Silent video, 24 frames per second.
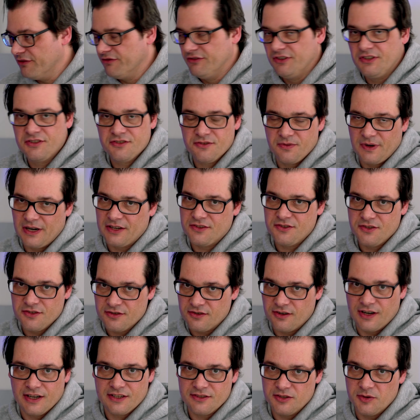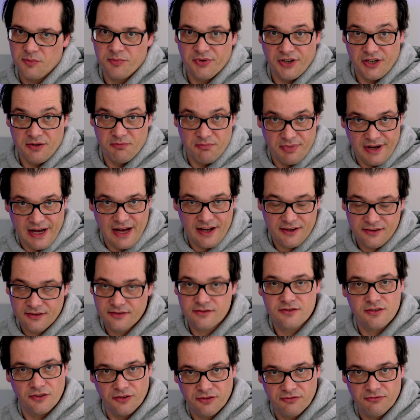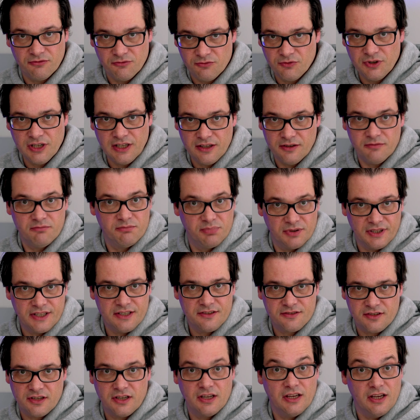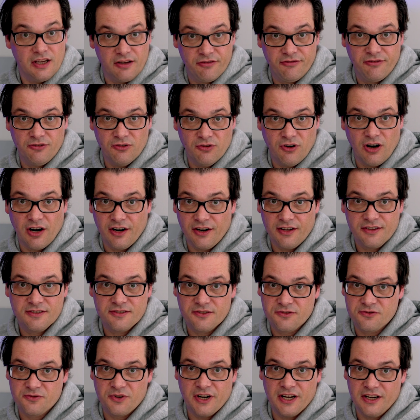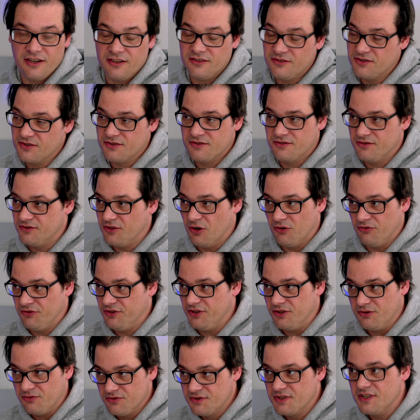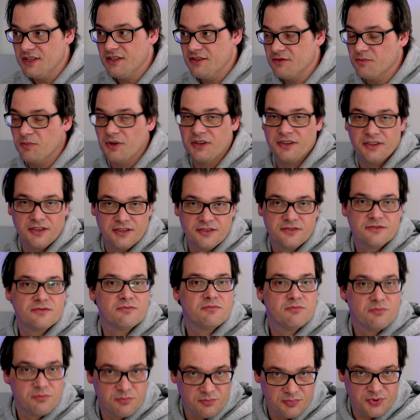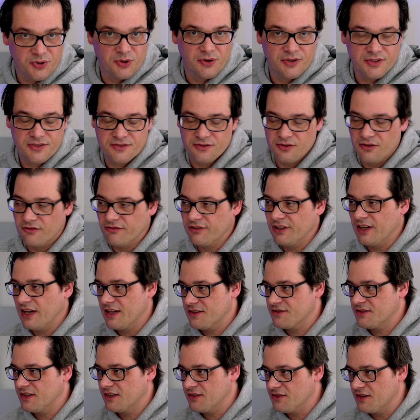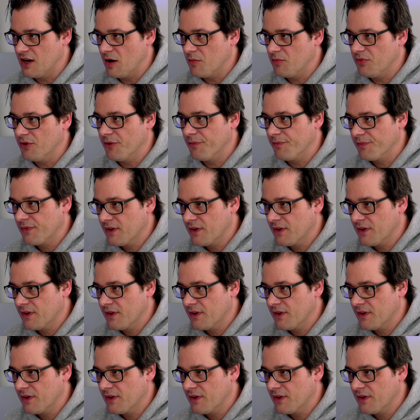of these strategies are actually pretty bad so really please if you are into trading, just don't use these, but they're purely serving as an example.